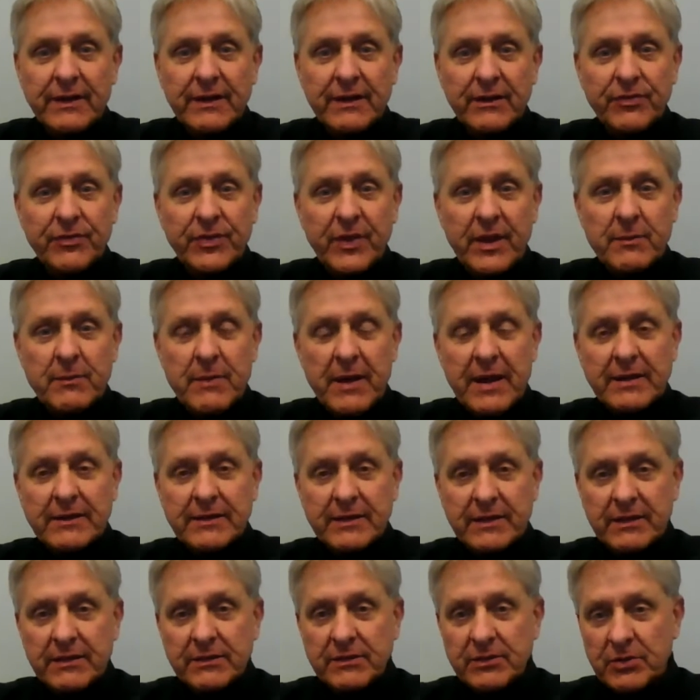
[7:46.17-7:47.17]
if they made
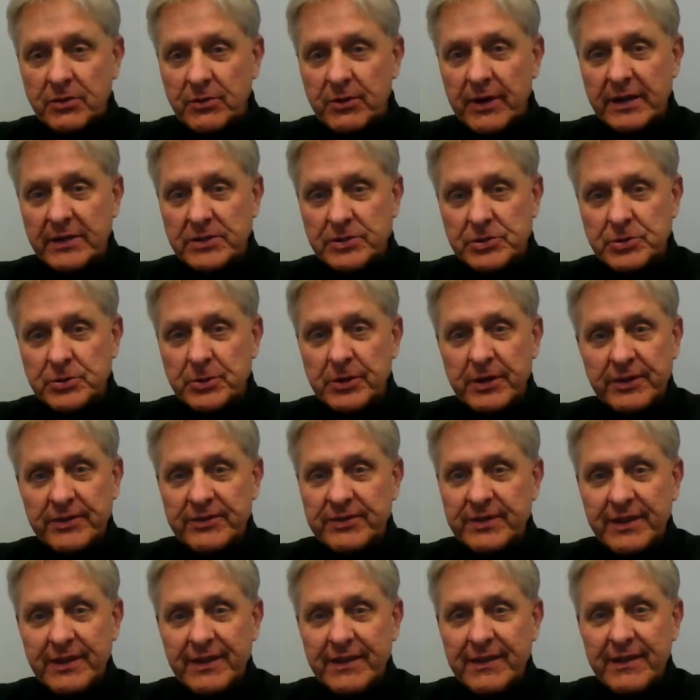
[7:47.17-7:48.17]
the incorrect
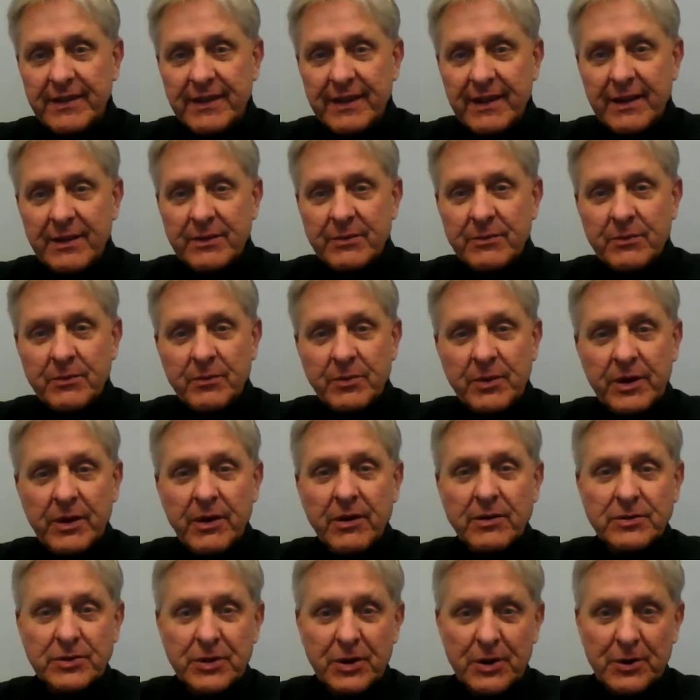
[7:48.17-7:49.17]
choice. And we
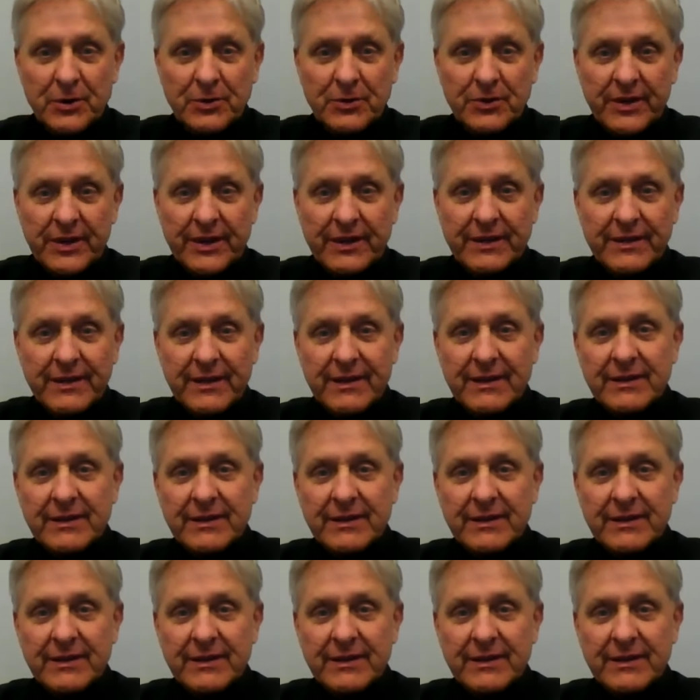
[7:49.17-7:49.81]
all know that